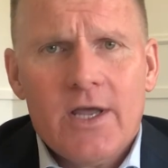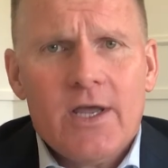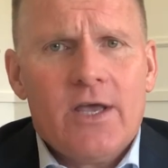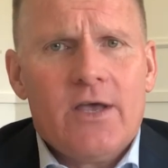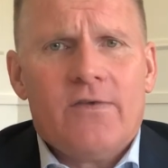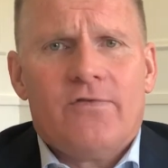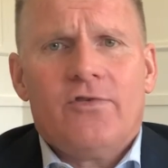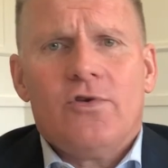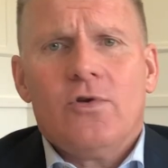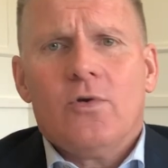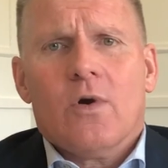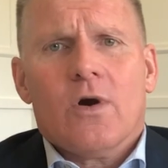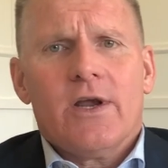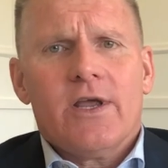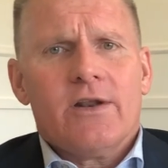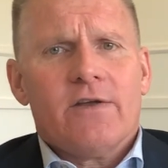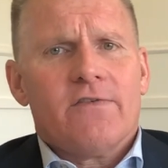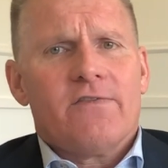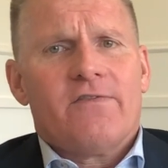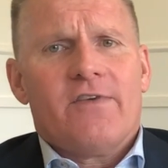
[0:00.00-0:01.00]
If you are
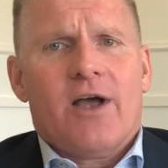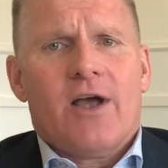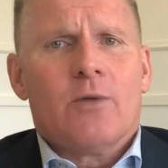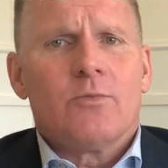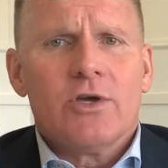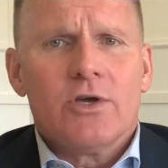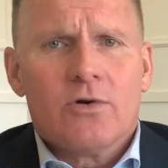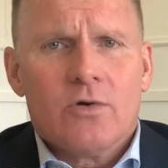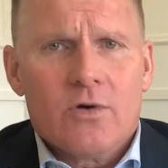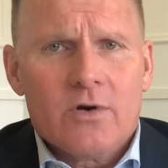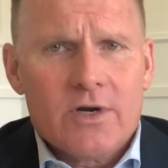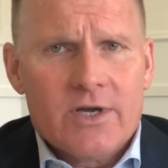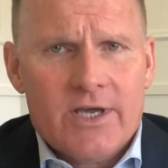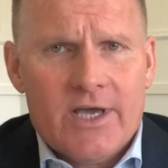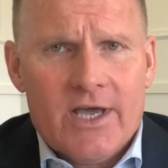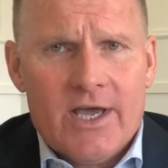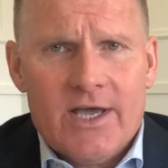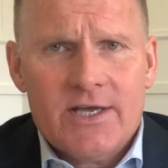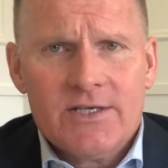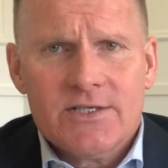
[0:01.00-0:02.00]
in a family court
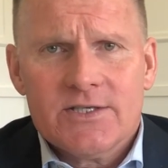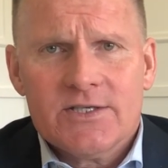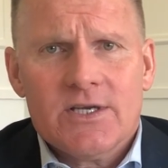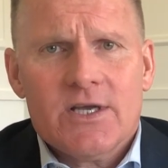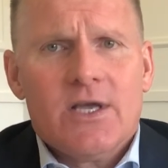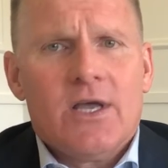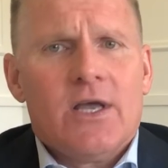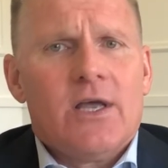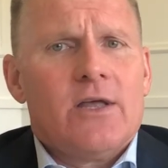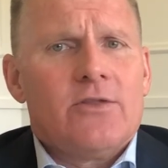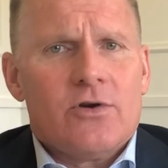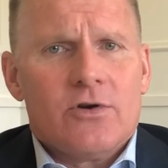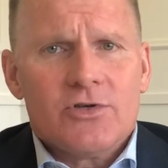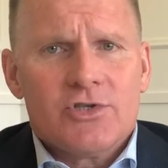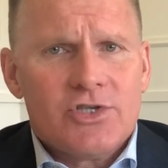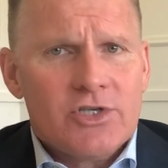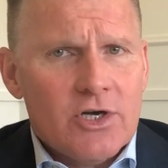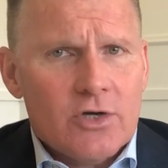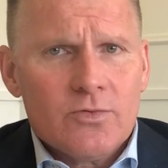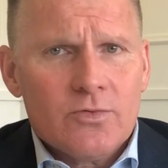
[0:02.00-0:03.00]
case, there are
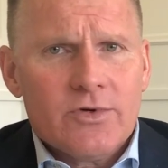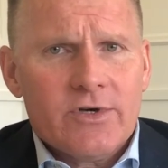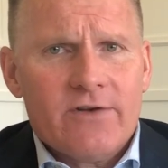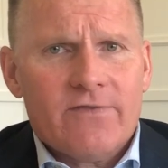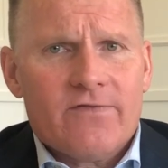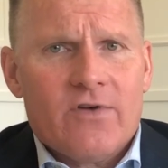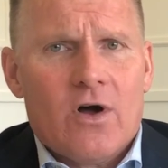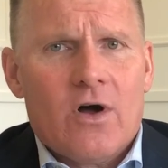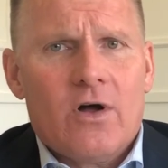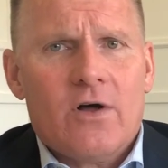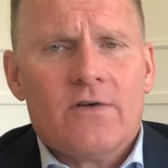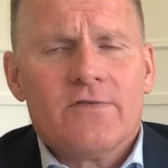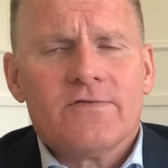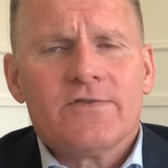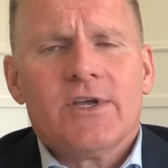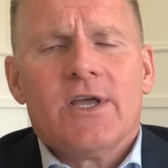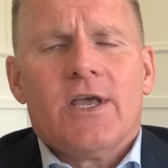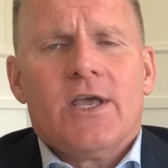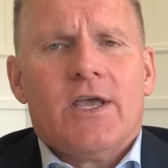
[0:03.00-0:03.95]
children involved,